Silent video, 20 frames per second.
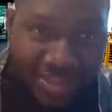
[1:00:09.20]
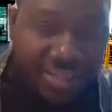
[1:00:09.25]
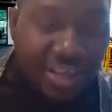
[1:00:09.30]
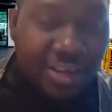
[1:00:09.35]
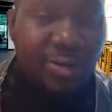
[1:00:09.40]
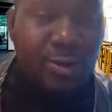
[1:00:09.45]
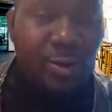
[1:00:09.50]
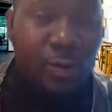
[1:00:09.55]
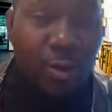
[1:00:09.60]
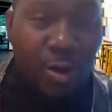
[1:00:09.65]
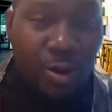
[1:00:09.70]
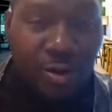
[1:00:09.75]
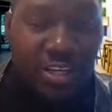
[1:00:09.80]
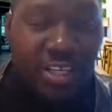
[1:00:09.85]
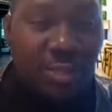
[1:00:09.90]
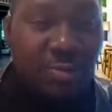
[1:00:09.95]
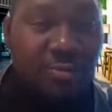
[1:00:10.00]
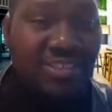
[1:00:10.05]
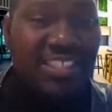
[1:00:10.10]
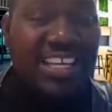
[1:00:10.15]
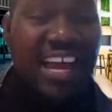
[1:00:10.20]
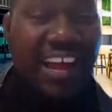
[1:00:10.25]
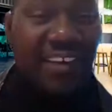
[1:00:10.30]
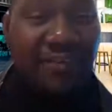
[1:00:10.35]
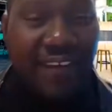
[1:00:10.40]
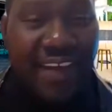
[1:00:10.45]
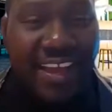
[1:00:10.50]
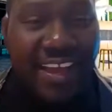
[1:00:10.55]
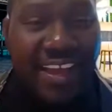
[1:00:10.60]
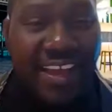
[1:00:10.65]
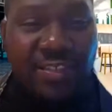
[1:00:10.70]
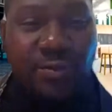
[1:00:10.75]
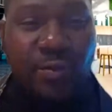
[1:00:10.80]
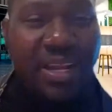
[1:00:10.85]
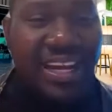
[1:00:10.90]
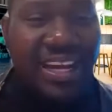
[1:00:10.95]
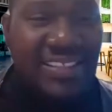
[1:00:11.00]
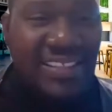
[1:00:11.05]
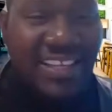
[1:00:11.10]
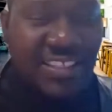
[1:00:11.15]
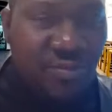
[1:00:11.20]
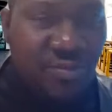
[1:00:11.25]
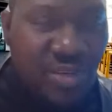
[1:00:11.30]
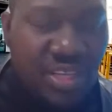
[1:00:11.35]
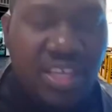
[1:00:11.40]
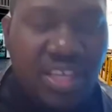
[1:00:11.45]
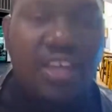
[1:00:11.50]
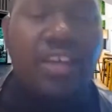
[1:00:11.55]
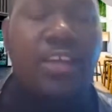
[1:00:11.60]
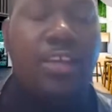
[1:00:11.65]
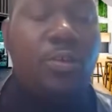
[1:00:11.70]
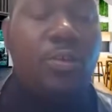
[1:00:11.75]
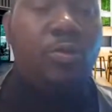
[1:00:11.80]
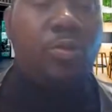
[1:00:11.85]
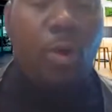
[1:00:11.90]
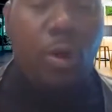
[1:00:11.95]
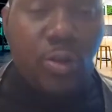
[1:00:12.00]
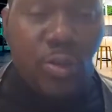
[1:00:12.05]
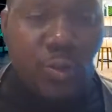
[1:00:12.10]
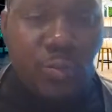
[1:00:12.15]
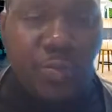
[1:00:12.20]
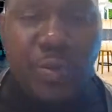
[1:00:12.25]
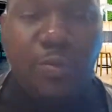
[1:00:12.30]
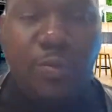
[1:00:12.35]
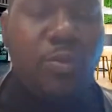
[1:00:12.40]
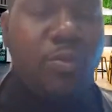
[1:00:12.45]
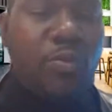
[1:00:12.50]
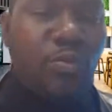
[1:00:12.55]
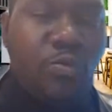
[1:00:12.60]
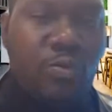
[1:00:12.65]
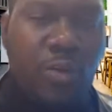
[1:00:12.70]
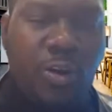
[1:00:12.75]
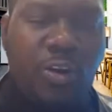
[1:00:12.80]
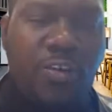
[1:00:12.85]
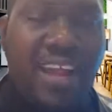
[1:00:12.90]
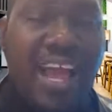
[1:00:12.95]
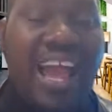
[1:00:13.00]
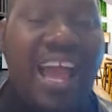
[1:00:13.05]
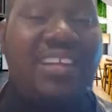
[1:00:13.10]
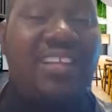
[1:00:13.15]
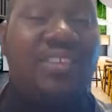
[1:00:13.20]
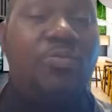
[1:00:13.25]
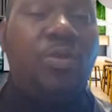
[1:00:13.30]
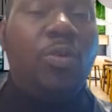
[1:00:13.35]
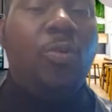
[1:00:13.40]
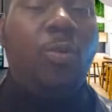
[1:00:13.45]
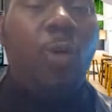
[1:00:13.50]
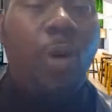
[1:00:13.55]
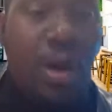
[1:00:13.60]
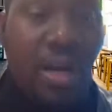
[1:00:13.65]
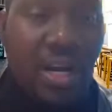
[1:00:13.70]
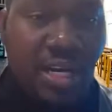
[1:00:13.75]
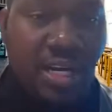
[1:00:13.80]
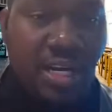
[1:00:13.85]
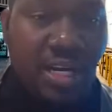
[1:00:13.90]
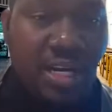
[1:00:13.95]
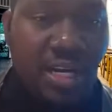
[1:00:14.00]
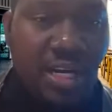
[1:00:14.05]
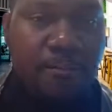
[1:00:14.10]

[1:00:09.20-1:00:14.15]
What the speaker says: you're going to work on it, you seek advice where necessary, you talk to people, you do all of that, and it will work.